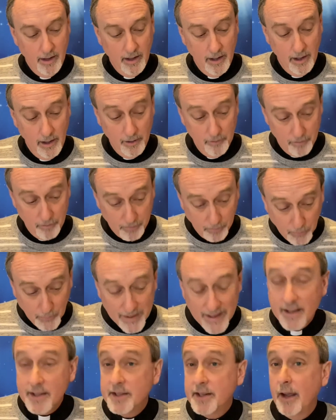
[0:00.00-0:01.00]
In
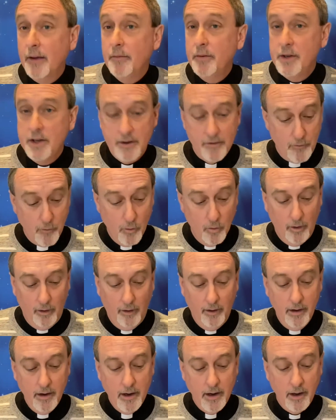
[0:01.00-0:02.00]

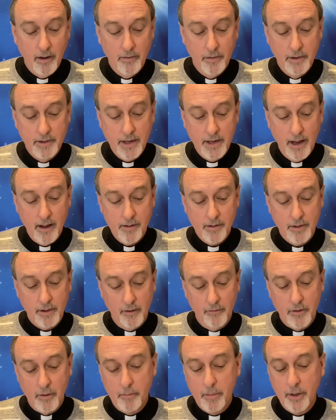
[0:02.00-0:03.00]
374, the death
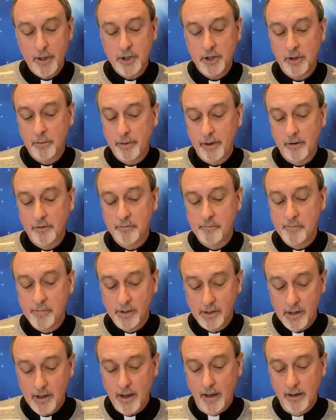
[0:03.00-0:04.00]
of the Bishop of
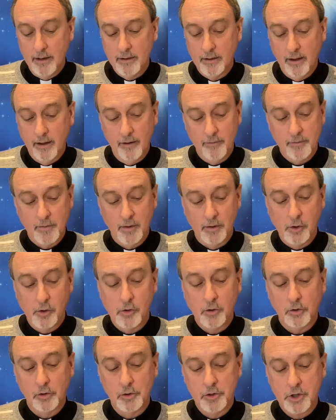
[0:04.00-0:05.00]
Milan left the
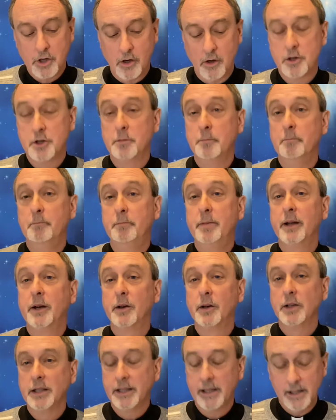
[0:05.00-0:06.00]
local church
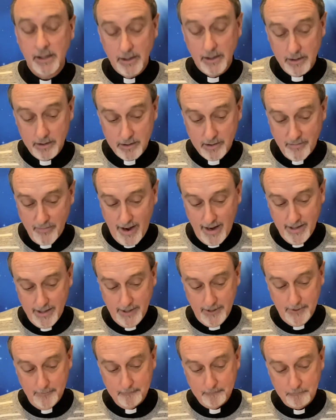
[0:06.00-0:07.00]
bitterly
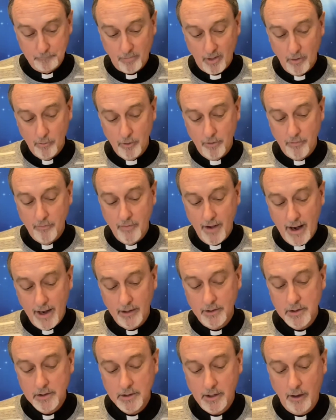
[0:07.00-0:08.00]
divided. With
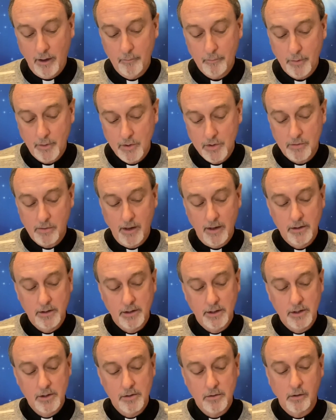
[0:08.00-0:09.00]
violent tempers
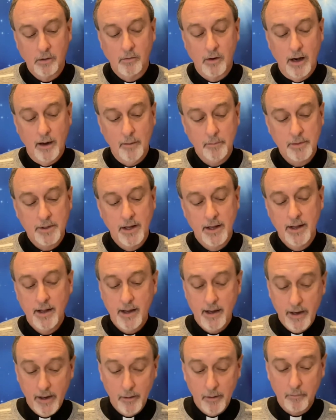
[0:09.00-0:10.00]
threatening to erupt,
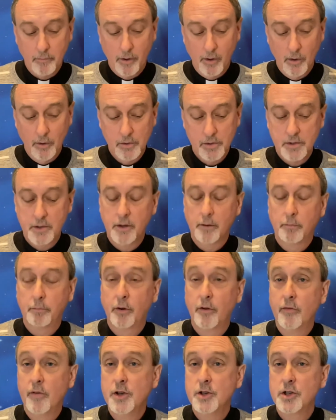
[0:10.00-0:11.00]
Ambrose, the
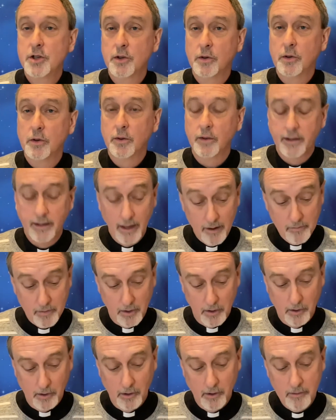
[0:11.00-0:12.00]
provincial
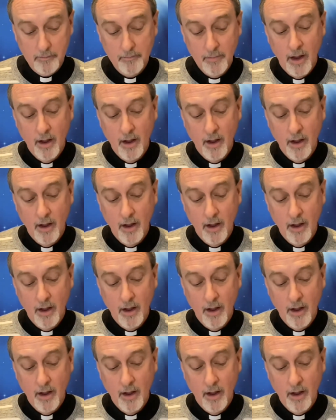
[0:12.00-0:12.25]
governor,